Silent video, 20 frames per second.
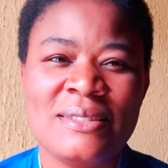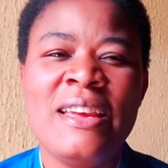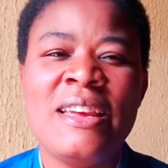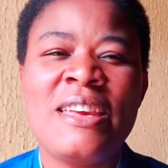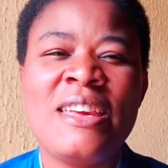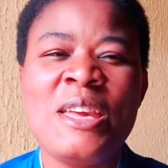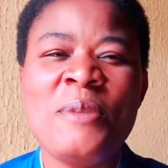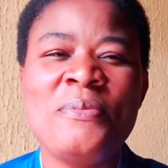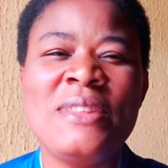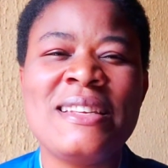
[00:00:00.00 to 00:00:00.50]

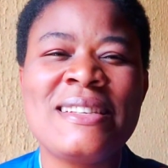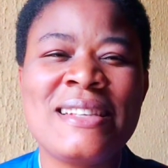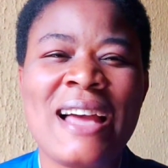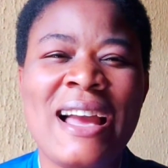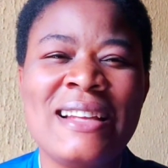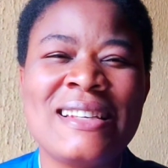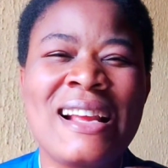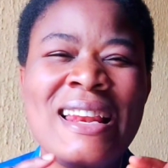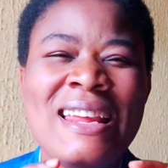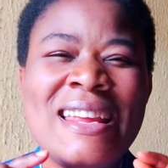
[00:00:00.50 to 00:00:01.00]
Keep the
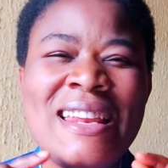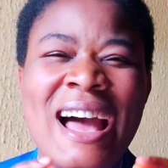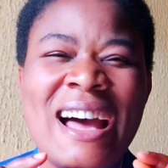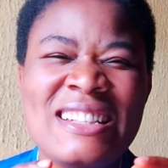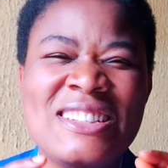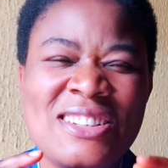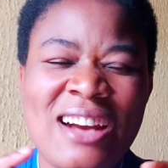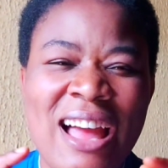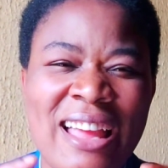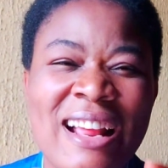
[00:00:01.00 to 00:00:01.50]
sides clean
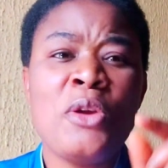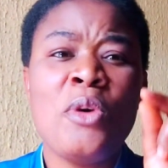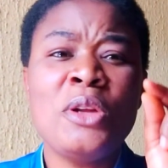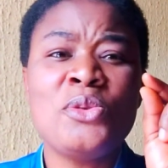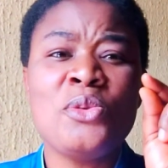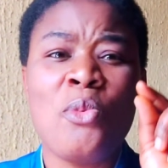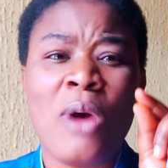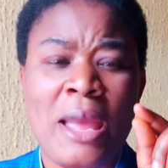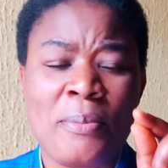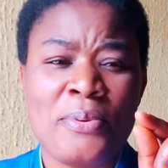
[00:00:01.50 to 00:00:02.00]
and dry. When you want
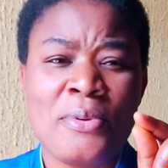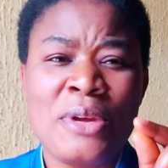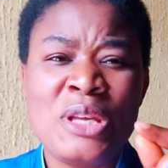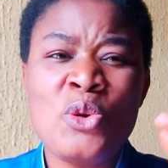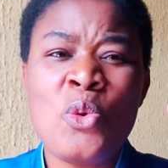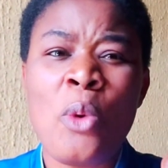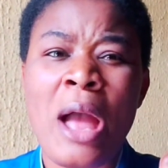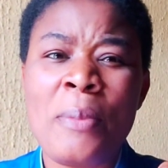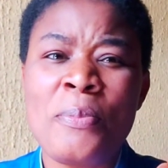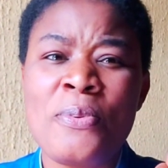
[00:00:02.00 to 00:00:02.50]
to wipe, you
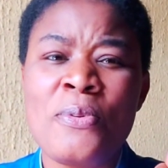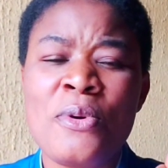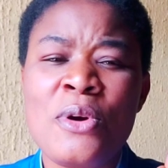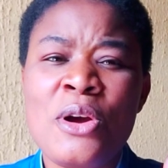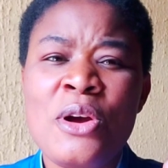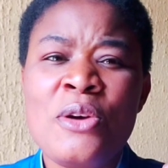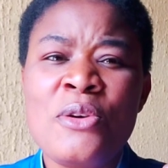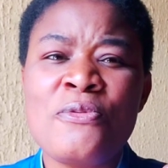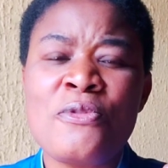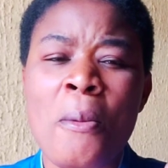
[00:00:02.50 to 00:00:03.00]
wipe
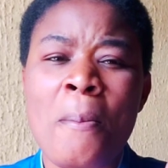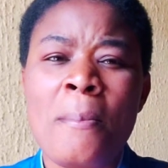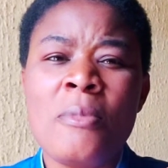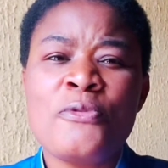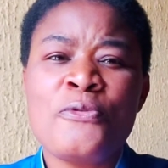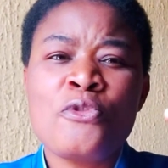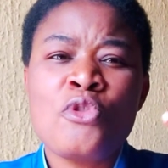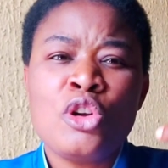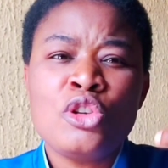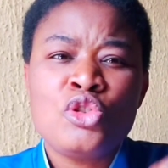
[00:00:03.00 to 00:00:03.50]
from
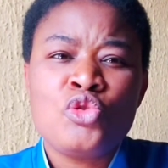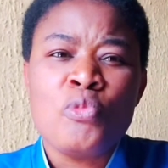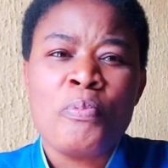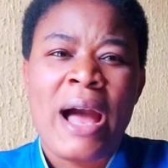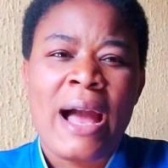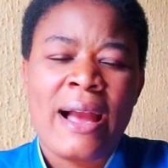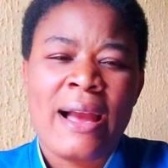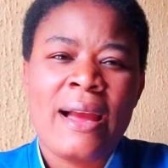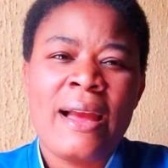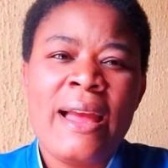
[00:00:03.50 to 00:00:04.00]
front to
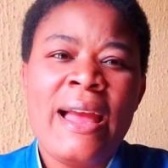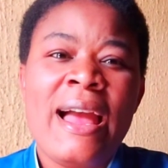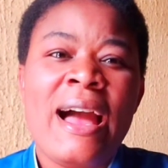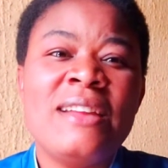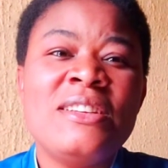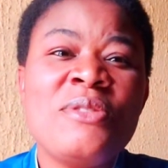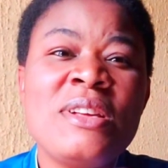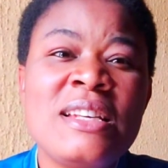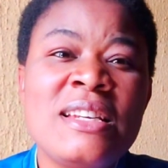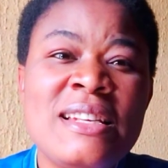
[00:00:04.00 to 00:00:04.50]
back.
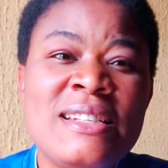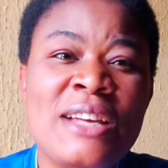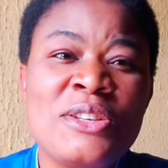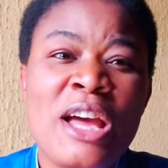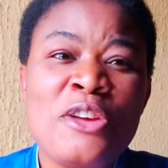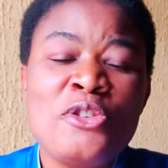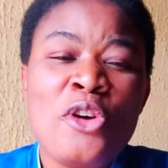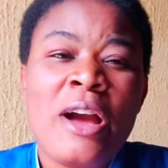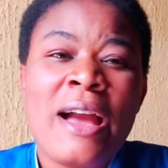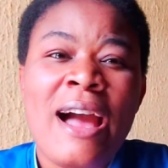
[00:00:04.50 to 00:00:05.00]
And the reason is that so
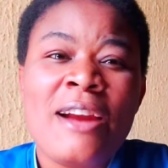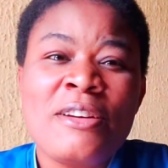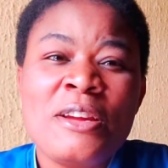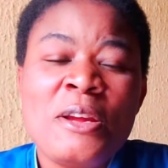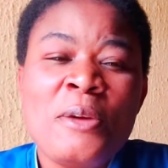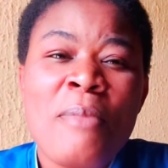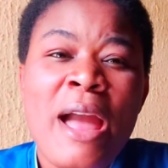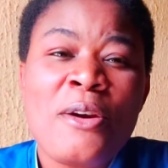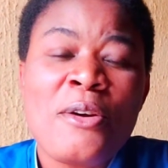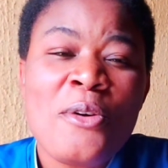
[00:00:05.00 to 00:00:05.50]
that you don't carry
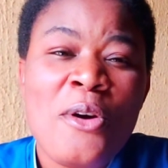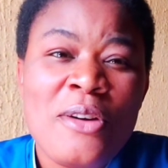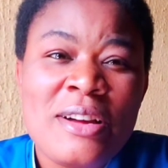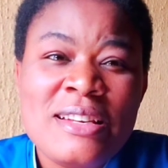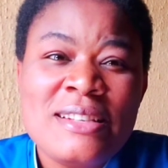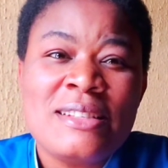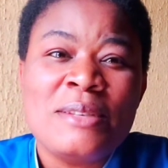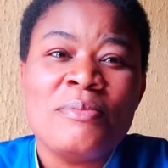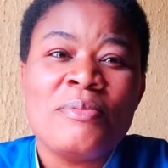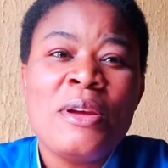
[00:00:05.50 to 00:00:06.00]

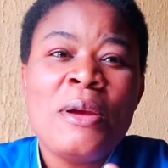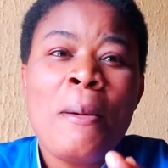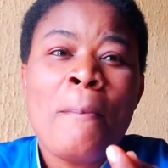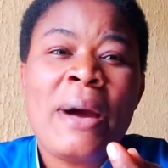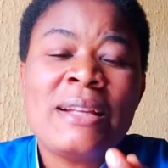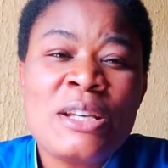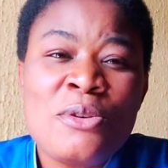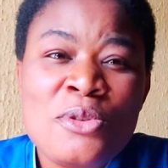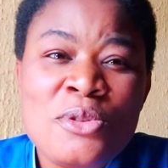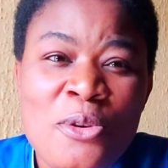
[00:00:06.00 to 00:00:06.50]
microorganisms,
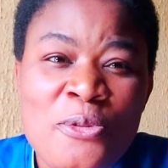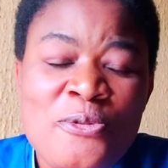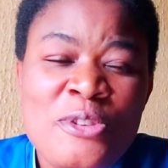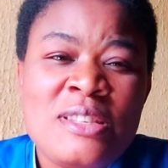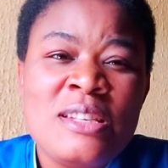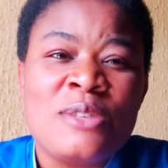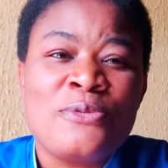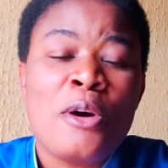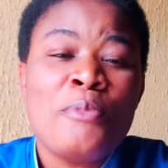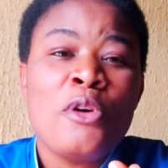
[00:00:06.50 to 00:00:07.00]
particles of
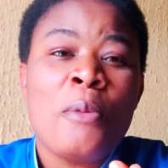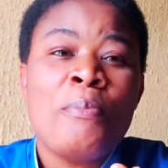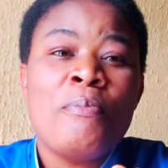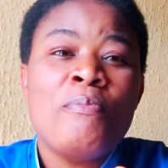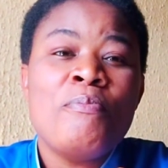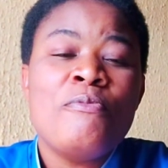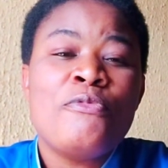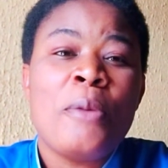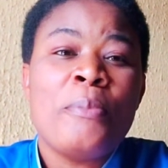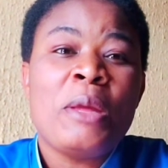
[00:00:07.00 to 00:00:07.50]
feces from
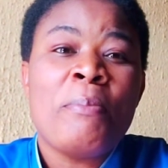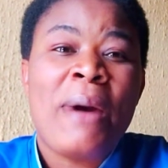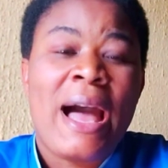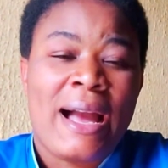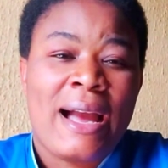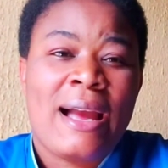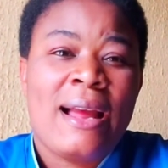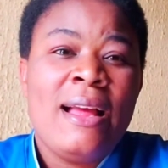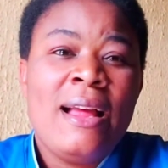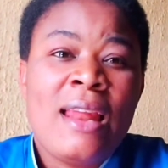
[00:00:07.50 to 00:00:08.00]
the
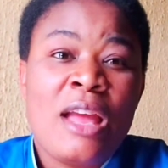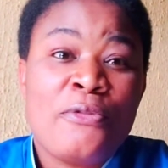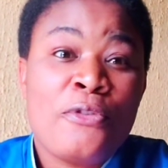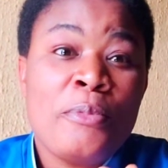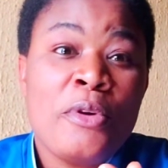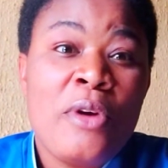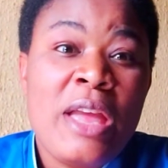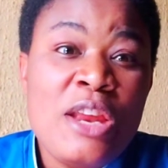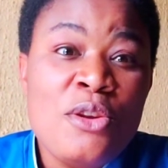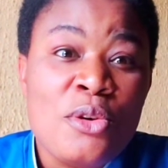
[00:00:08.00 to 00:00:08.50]
back, like from
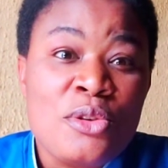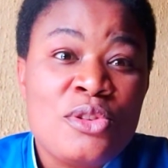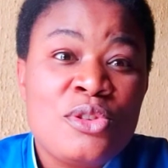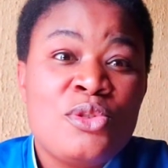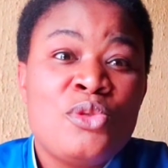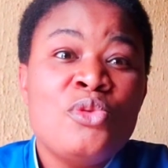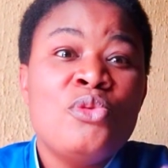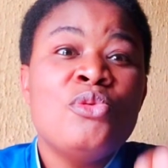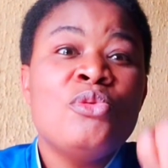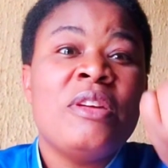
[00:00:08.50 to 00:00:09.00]
your anus
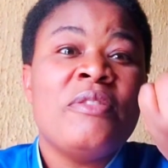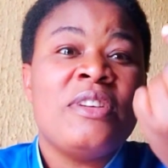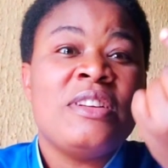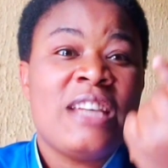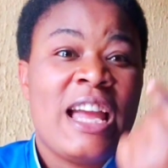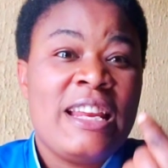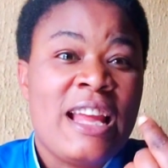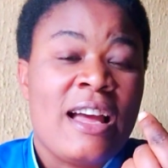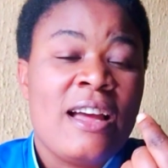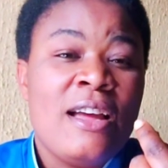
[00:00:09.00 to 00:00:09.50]
to the
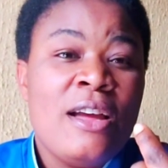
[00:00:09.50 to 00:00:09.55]
vagina